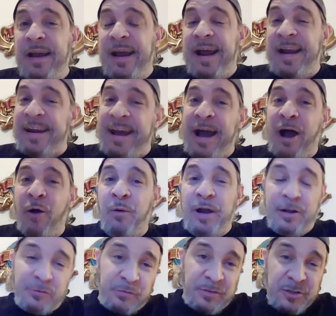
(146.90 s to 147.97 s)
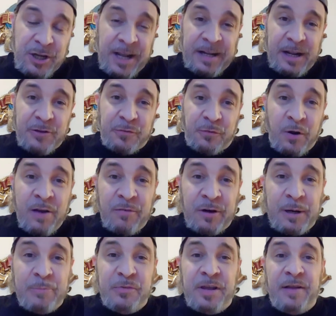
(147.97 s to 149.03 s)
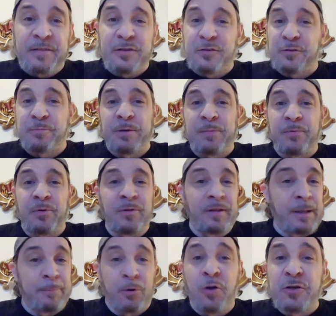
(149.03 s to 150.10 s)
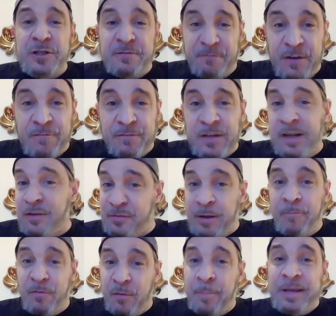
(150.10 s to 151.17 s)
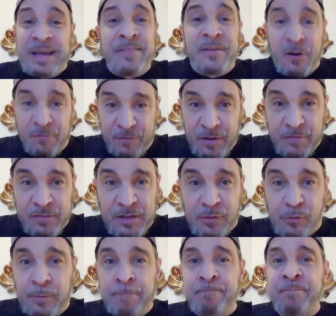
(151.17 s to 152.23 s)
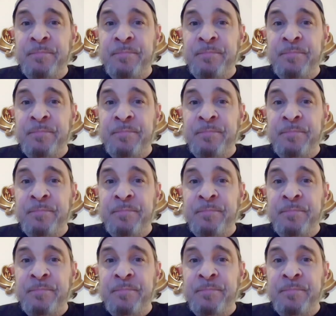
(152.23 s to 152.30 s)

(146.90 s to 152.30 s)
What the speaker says: and now as Jackass Forever comes out, this is people approaching 50, and some of them in their 50s.